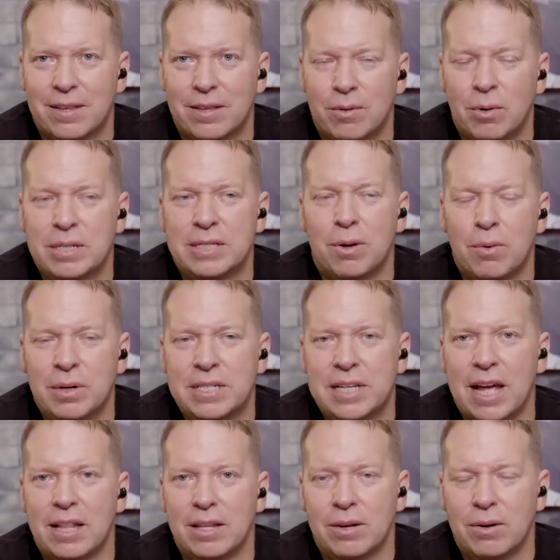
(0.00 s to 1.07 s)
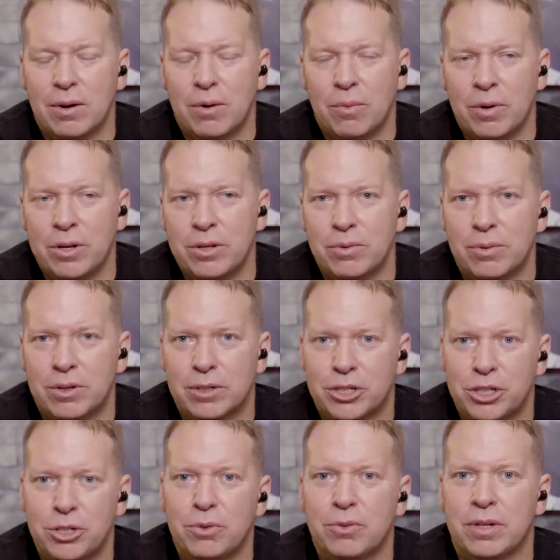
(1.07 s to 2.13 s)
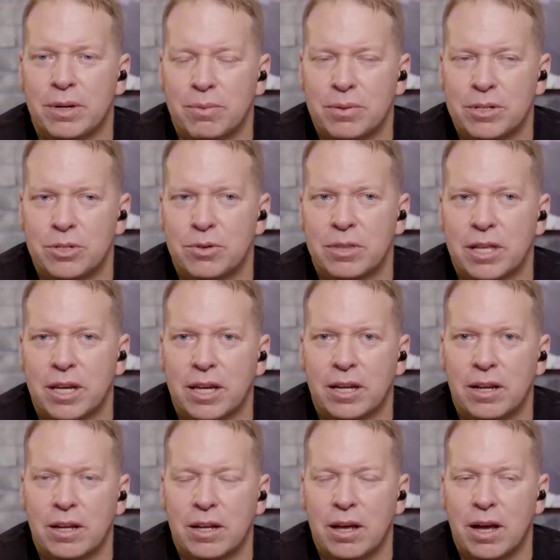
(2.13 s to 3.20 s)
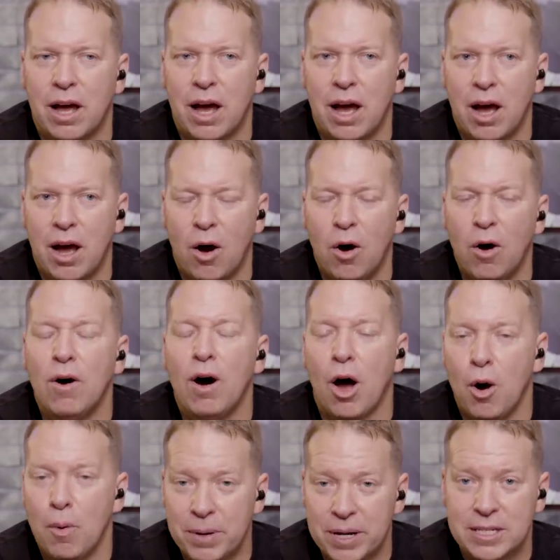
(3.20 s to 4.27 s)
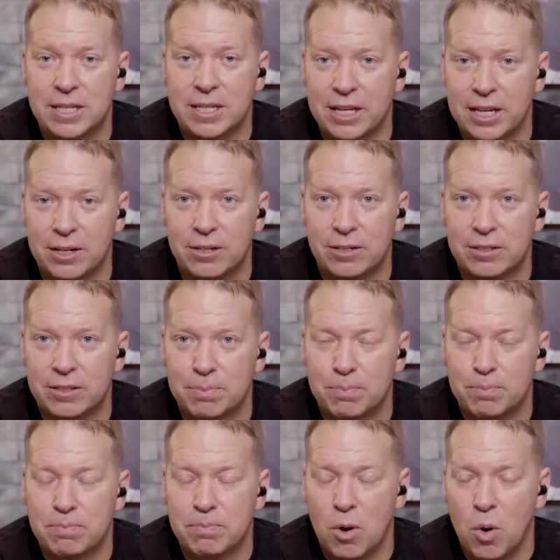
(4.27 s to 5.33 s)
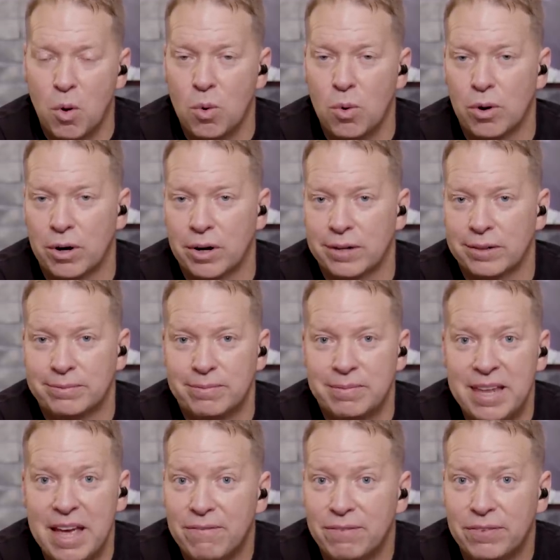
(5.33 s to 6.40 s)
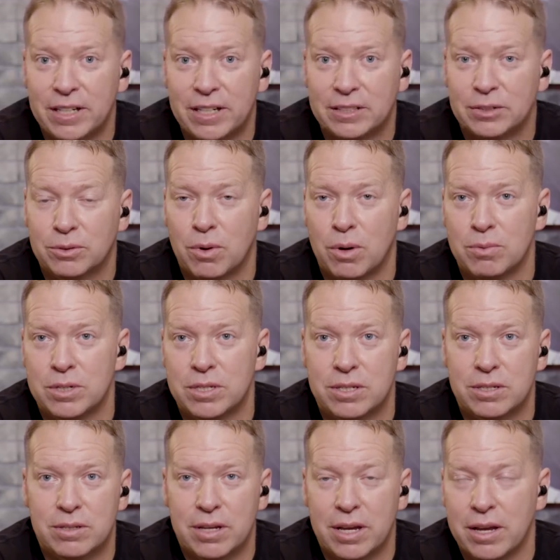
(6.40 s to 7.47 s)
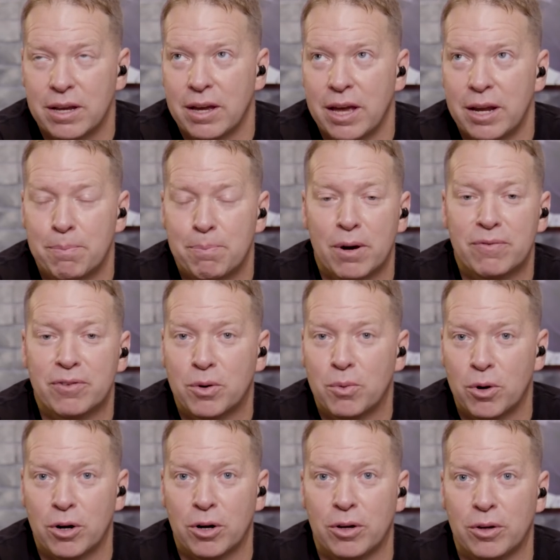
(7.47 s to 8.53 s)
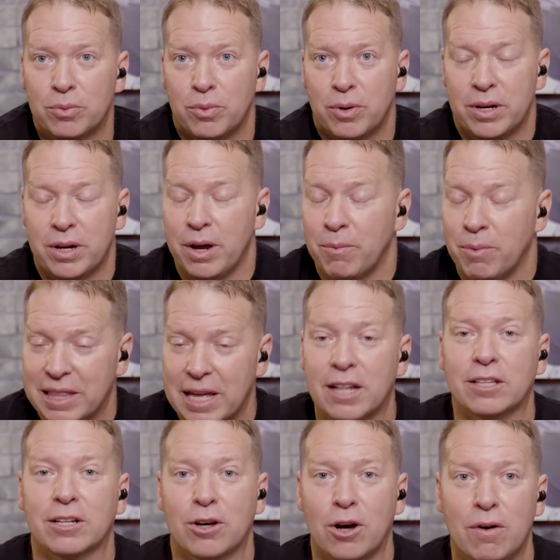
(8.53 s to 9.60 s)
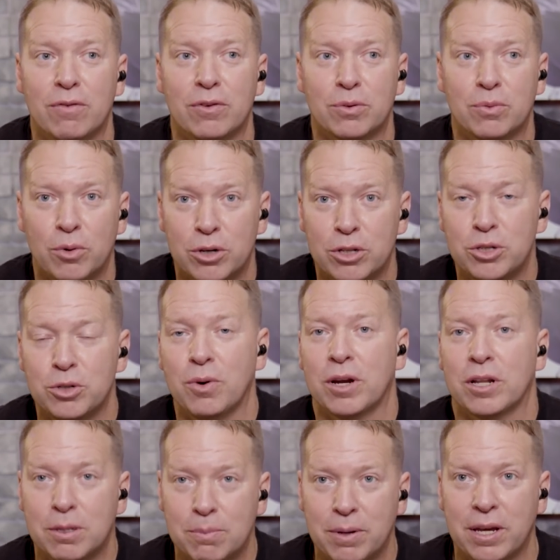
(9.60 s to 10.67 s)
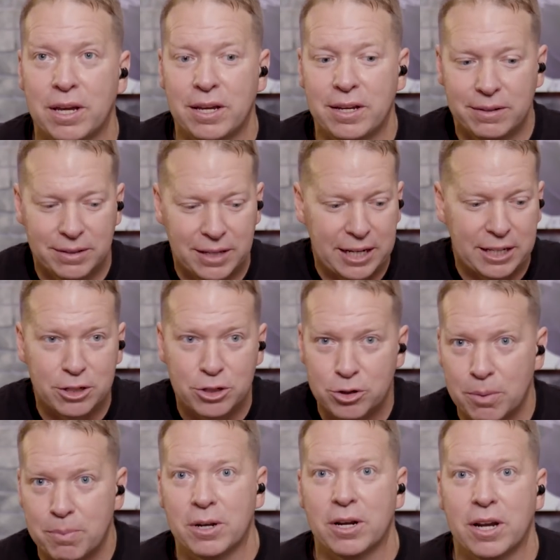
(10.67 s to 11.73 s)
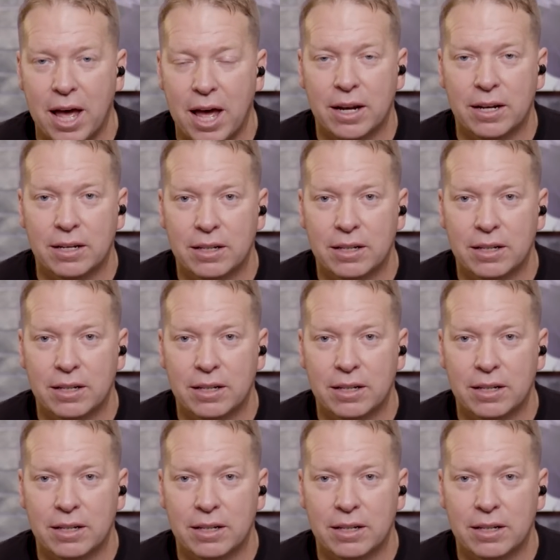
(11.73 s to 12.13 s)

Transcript: Was was that when you were shooting it? Was you thinking, I hope I hope it gets to theaters, or Netflix or what was in a perfect world when without the COVID, where did you want it to be like distributed at?